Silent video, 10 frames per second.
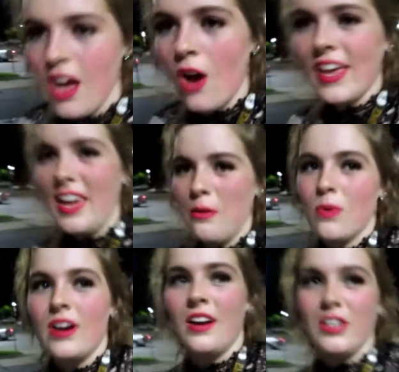Okay,
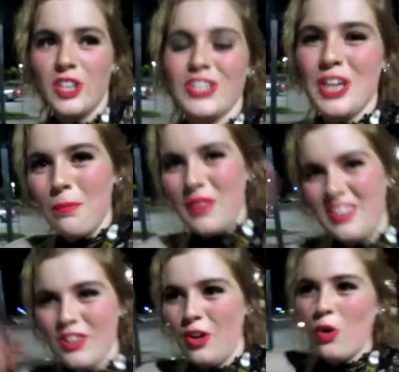we're turned up
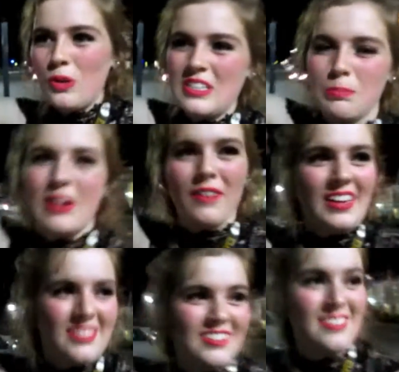in the Holy
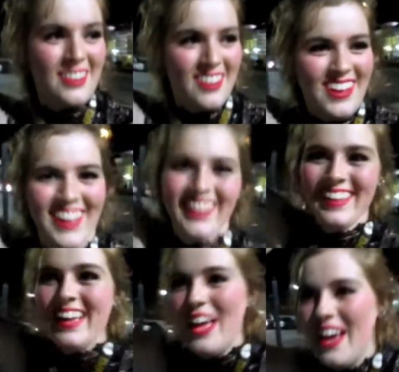Spirit.
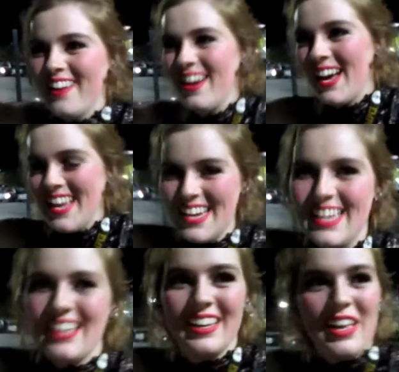Not in
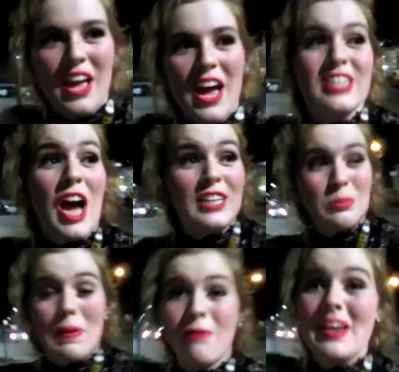praise baby Jesus. Not
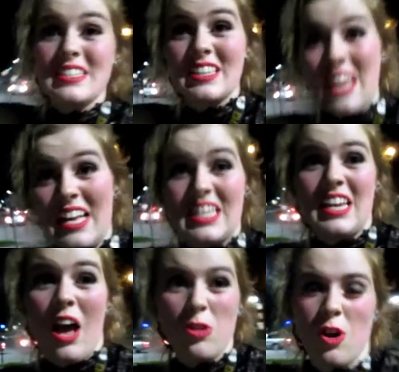spirits as
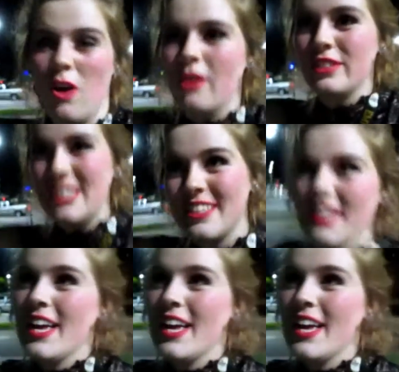in alcohol, just